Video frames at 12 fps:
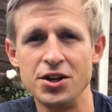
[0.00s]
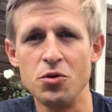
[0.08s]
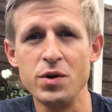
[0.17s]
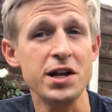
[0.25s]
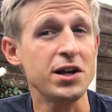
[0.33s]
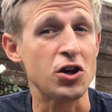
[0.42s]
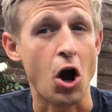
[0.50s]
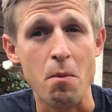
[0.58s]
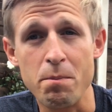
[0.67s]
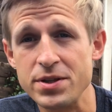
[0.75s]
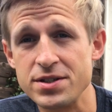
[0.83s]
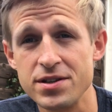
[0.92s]
You know, we need
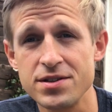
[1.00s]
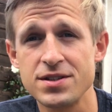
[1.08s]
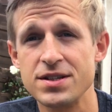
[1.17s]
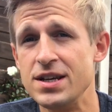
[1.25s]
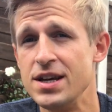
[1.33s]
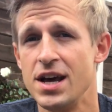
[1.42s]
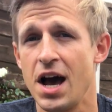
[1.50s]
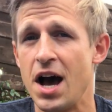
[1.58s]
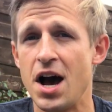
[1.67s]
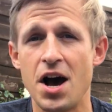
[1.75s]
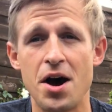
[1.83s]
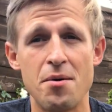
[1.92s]
competence
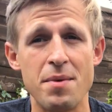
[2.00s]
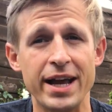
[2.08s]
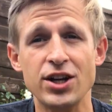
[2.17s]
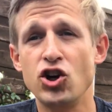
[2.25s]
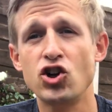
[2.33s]
and